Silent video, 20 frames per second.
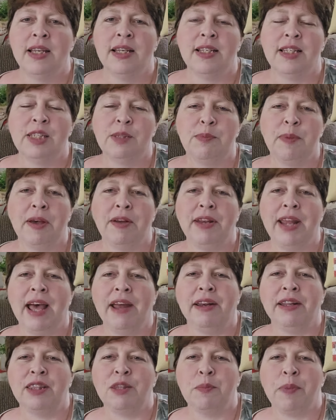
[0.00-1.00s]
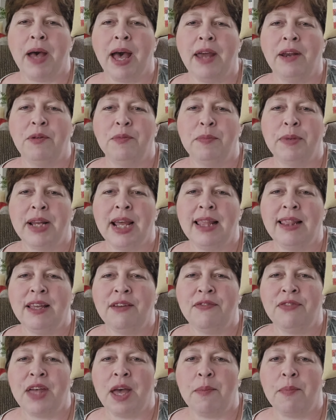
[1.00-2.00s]
spelled out at the bottom, but I
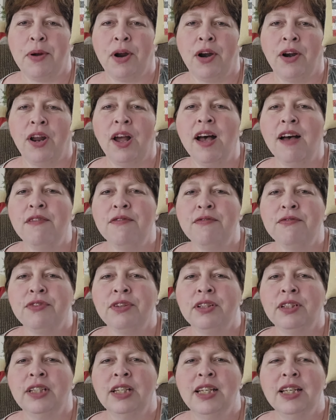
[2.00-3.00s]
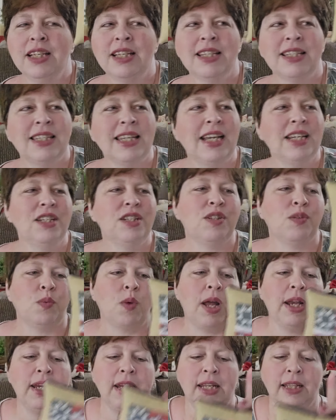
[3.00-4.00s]
left that part off because I just
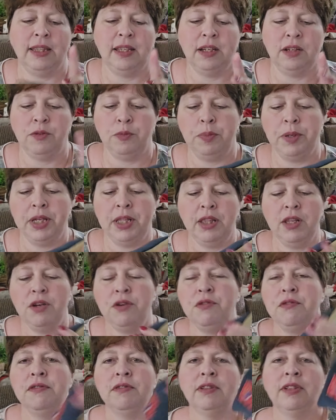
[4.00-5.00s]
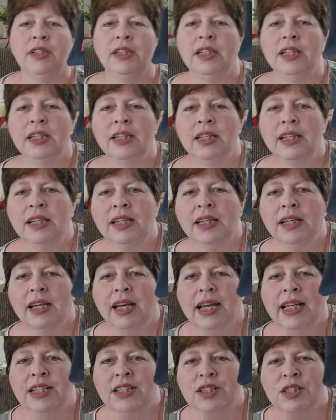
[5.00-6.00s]
wanted a little pillow.
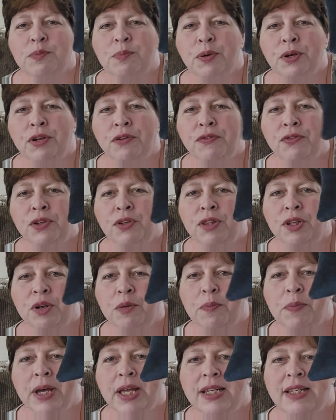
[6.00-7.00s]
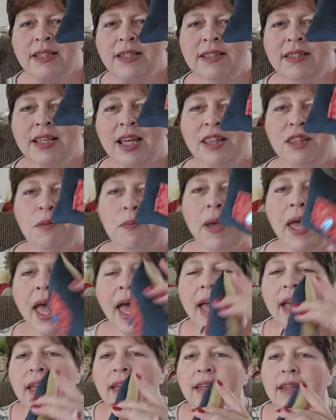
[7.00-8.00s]
I just put a few little buttons on the
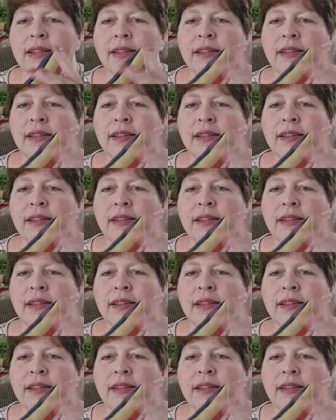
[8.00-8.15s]
back